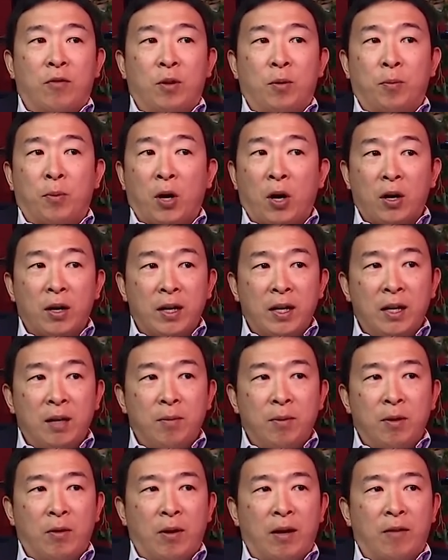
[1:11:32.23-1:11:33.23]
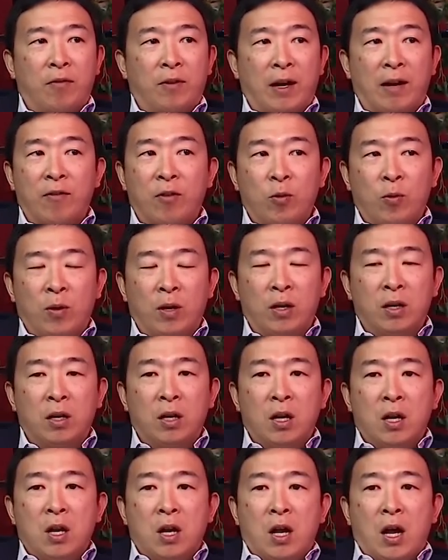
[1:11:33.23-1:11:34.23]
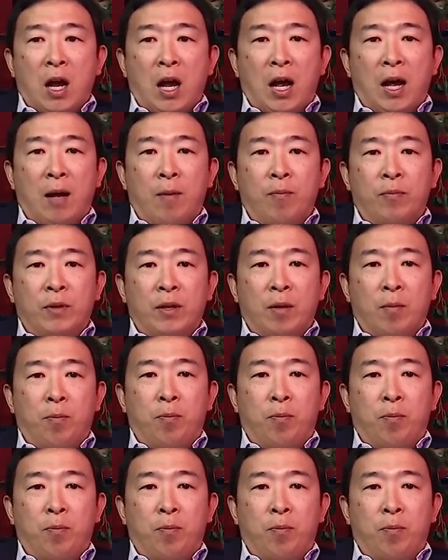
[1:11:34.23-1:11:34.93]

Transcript: your party it'd be great for everyone um,